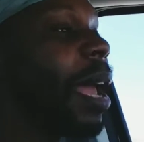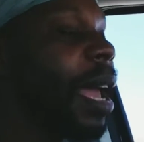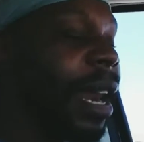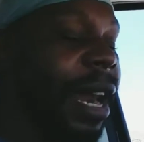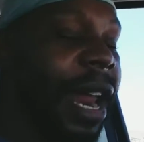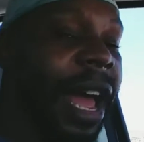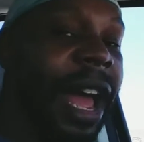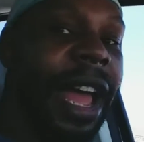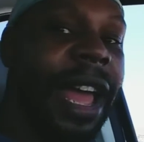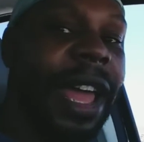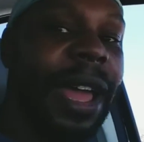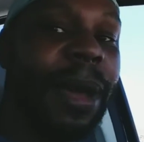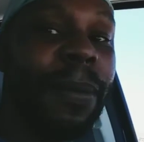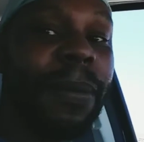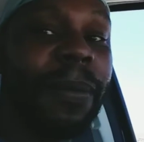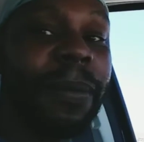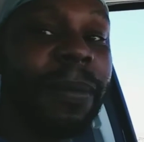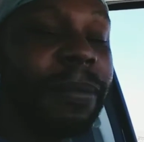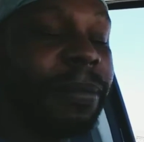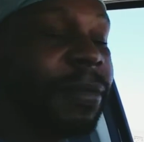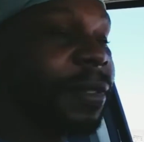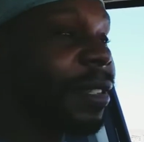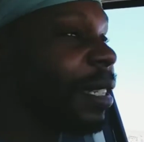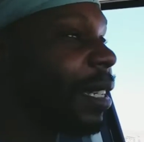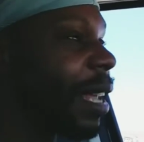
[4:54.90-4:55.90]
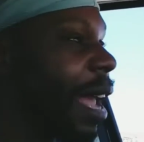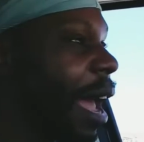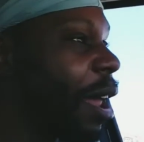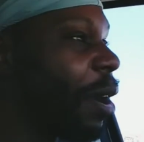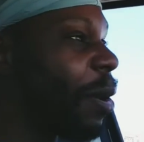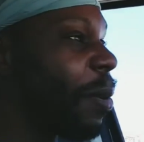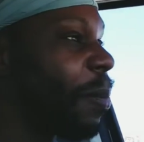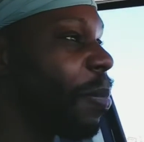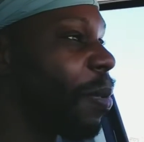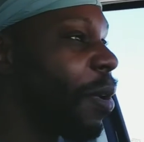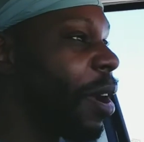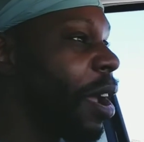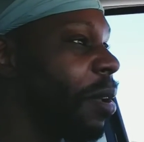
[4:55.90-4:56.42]
I am
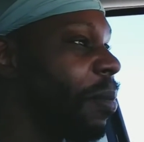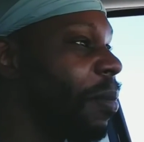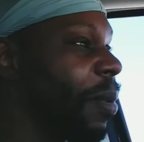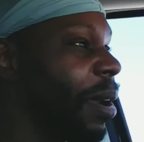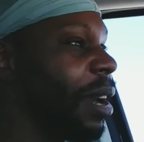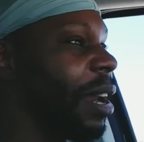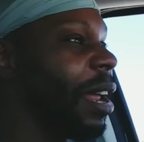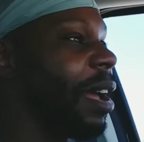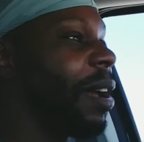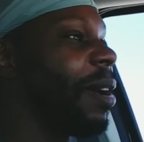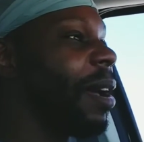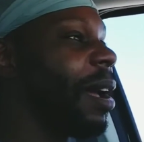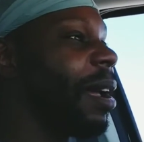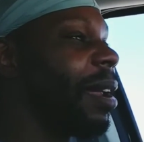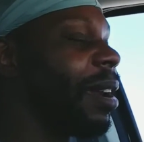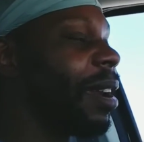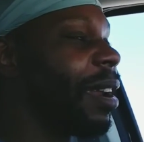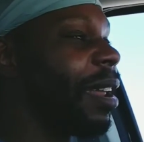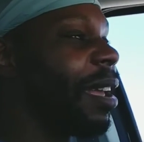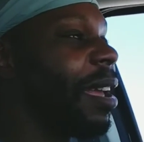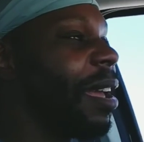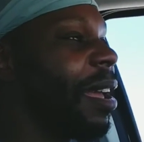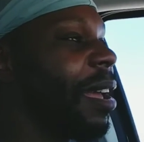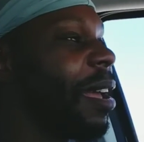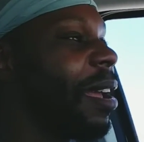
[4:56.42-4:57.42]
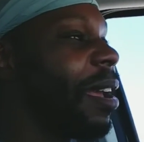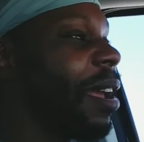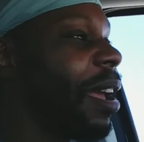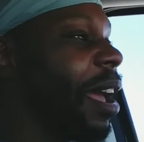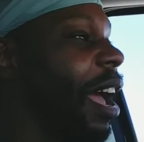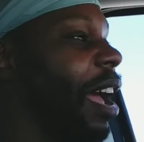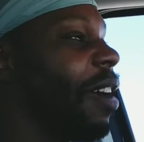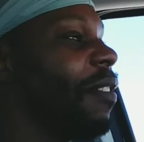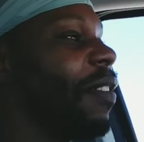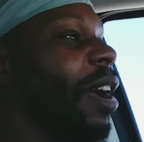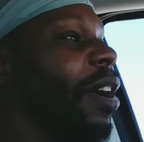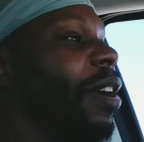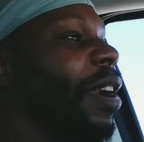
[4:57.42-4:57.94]
scatterbrained right now.
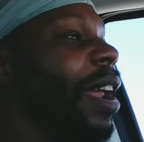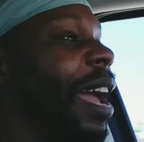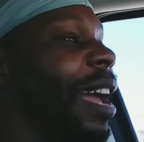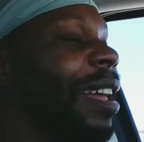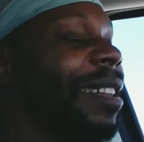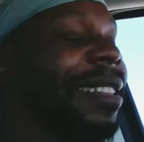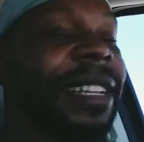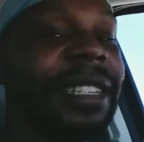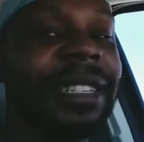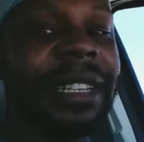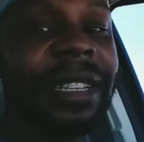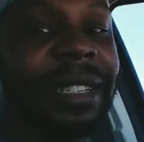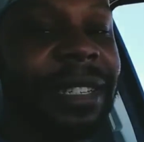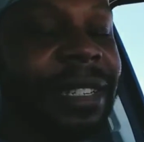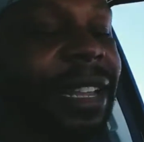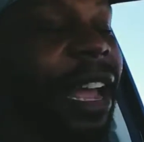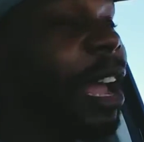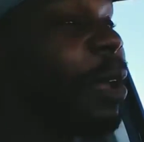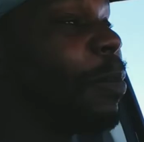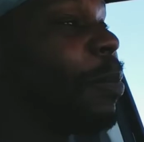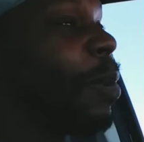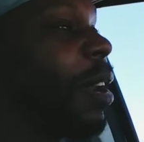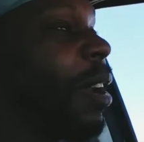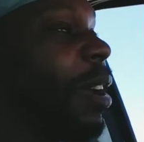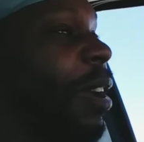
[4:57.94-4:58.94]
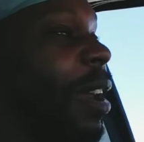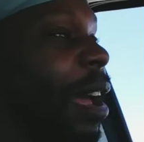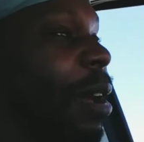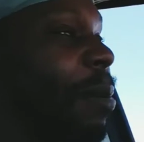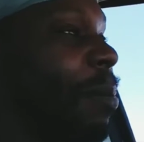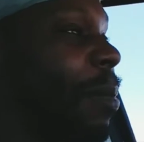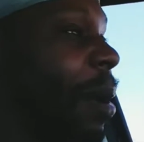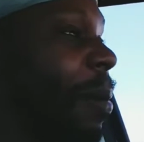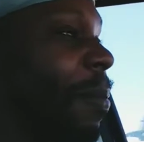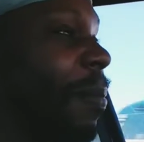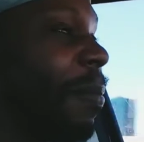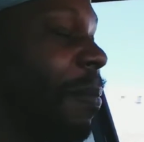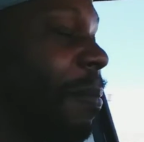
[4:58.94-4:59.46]
I've already had this excitement, and now
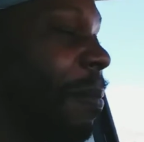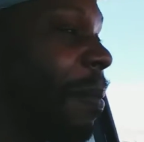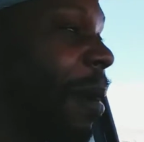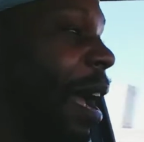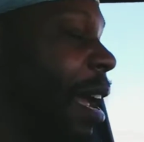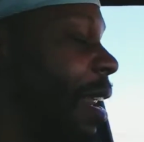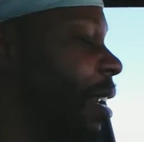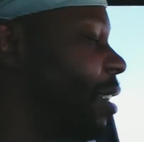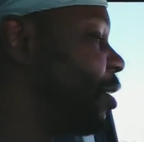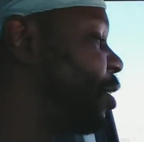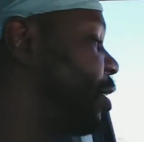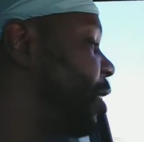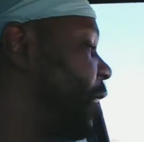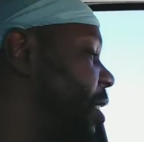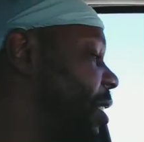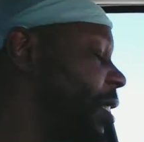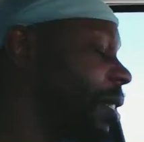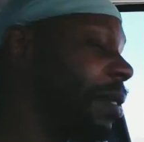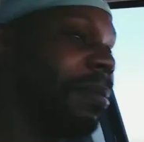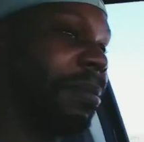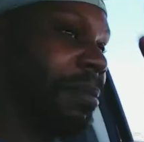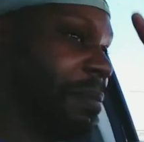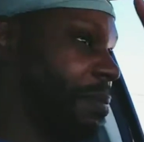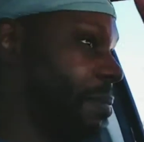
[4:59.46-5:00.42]
my mind is just